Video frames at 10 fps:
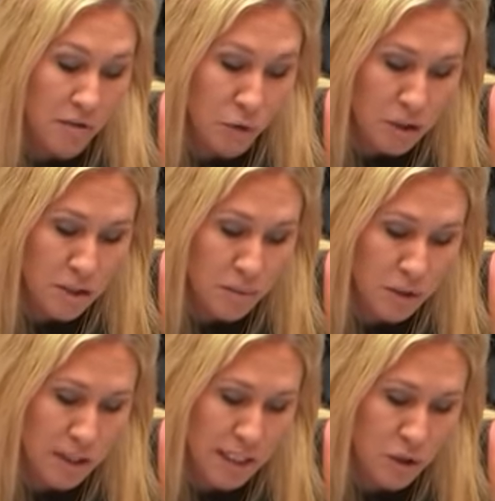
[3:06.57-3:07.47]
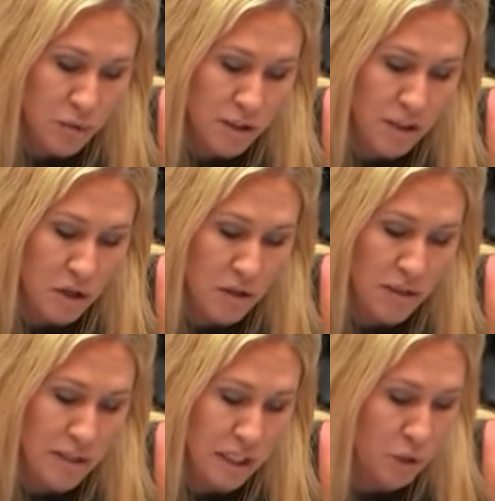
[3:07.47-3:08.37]
forcible sexual
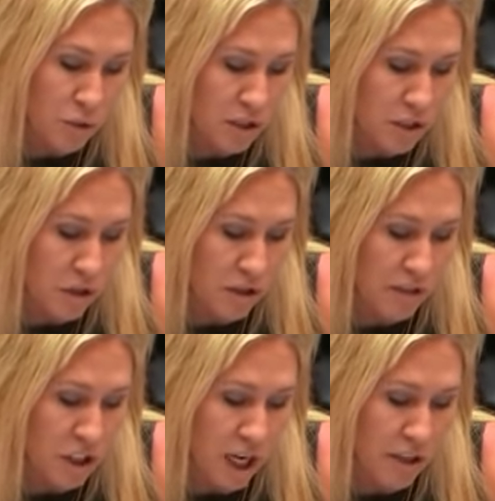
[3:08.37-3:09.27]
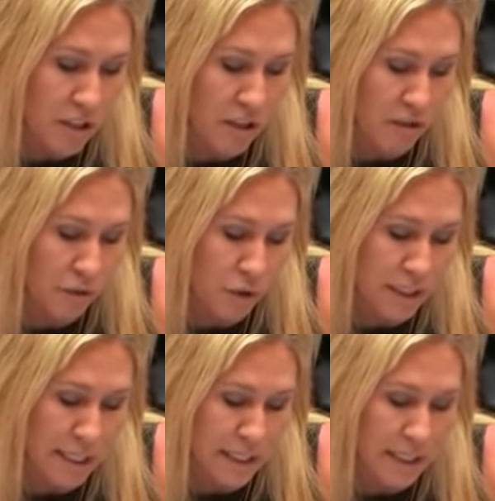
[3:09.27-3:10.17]
assault of a child under
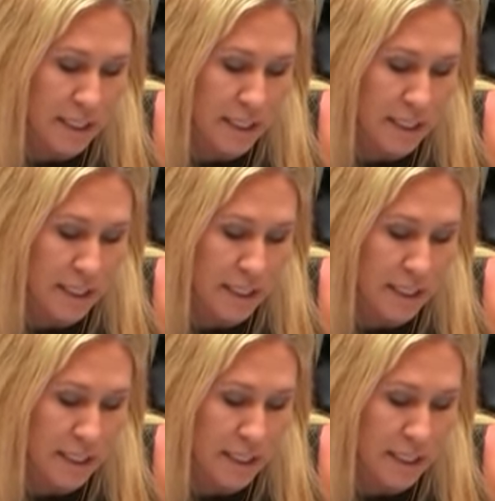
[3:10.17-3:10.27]
14,